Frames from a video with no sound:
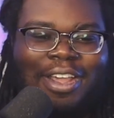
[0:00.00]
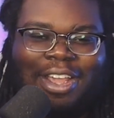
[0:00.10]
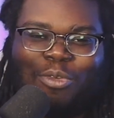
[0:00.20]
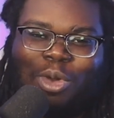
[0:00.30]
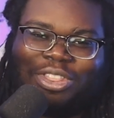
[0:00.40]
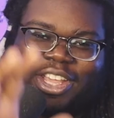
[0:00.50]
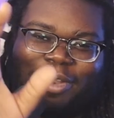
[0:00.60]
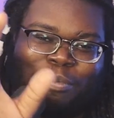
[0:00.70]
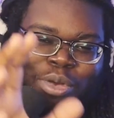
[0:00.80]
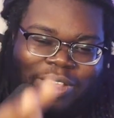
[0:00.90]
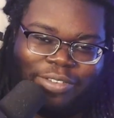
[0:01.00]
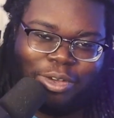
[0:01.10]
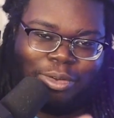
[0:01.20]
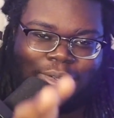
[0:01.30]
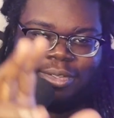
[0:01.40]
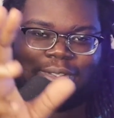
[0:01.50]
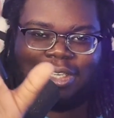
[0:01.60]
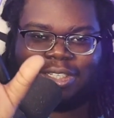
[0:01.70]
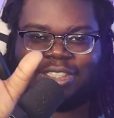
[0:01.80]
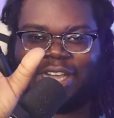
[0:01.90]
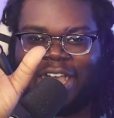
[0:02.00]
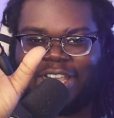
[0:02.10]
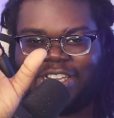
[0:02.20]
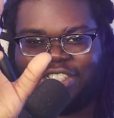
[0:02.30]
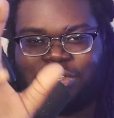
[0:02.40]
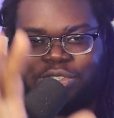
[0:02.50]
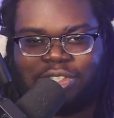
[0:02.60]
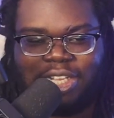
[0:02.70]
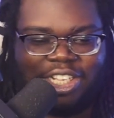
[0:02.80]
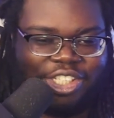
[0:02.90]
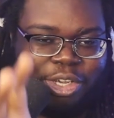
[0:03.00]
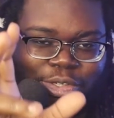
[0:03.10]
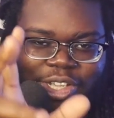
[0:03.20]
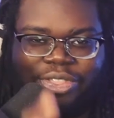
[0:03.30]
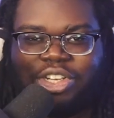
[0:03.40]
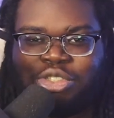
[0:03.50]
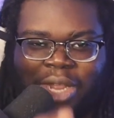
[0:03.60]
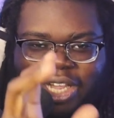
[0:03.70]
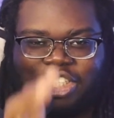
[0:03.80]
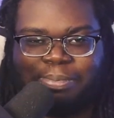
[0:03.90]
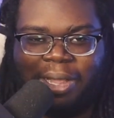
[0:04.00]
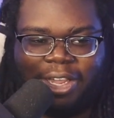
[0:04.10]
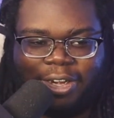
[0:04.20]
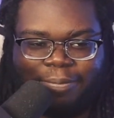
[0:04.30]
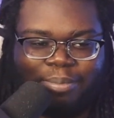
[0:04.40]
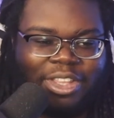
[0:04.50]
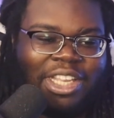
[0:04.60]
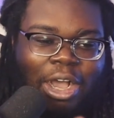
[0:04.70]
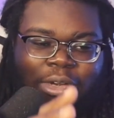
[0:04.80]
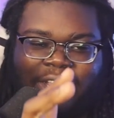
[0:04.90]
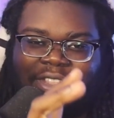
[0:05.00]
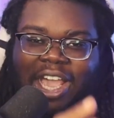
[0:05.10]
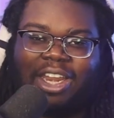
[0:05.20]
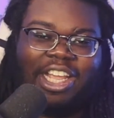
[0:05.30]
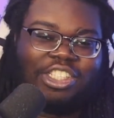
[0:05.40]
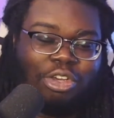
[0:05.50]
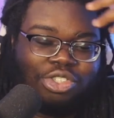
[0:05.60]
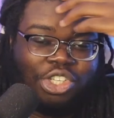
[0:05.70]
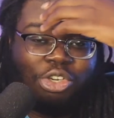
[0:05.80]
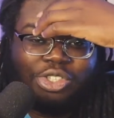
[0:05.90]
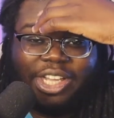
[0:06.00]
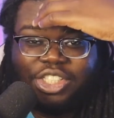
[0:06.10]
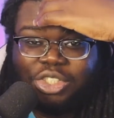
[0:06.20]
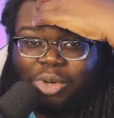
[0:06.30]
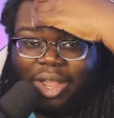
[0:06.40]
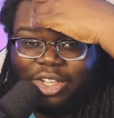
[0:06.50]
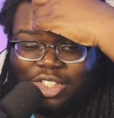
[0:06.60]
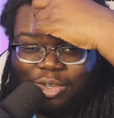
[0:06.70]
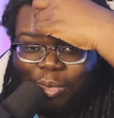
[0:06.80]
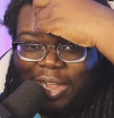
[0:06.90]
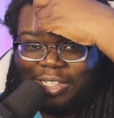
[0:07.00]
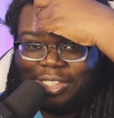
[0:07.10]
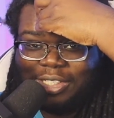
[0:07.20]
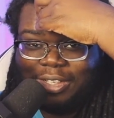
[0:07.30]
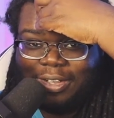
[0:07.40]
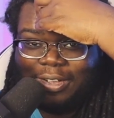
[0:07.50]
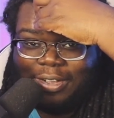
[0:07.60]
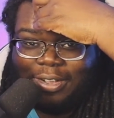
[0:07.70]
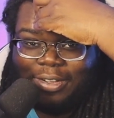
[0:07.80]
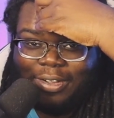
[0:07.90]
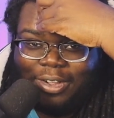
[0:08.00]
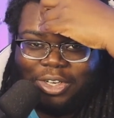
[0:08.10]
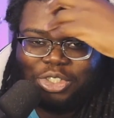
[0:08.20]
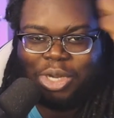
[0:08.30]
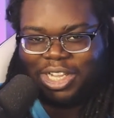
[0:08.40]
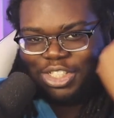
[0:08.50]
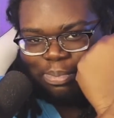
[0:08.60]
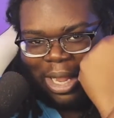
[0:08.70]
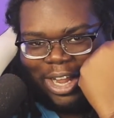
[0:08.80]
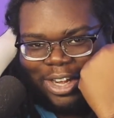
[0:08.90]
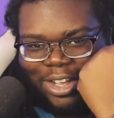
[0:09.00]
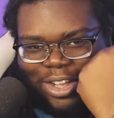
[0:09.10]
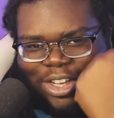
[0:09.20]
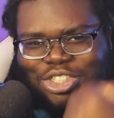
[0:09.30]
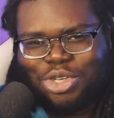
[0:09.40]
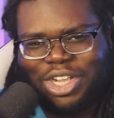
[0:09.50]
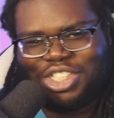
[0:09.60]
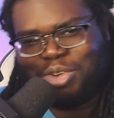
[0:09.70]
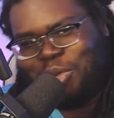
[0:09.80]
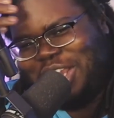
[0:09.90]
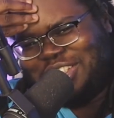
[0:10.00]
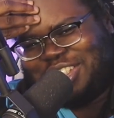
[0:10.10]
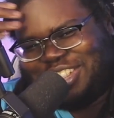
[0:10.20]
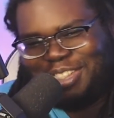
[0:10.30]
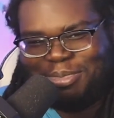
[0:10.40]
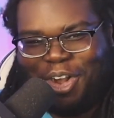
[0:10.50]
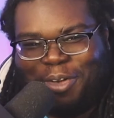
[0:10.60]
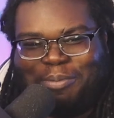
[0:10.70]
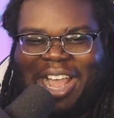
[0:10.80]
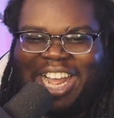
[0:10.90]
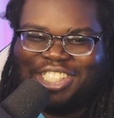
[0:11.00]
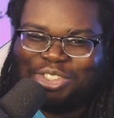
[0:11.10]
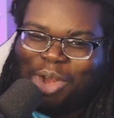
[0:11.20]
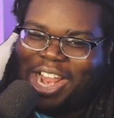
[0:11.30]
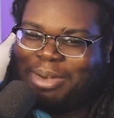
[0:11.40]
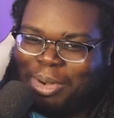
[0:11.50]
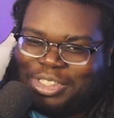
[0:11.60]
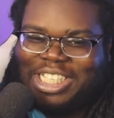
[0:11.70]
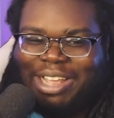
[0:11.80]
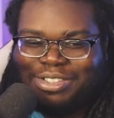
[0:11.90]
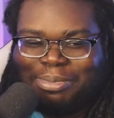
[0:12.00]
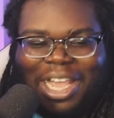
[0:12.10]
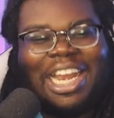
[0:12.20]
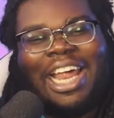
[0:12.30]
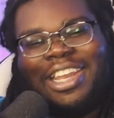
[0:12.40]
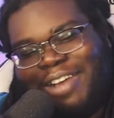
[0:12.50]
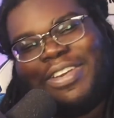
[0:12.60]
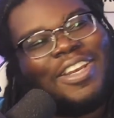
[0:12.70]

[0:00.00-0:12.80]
Within the preview, Dai is using the Dragon's Bane. Not only that, he's also using his Dragon's Crest. Dragon's Bane, Dragon's Crest? Come on, man. Dragon motifs, man. I love it.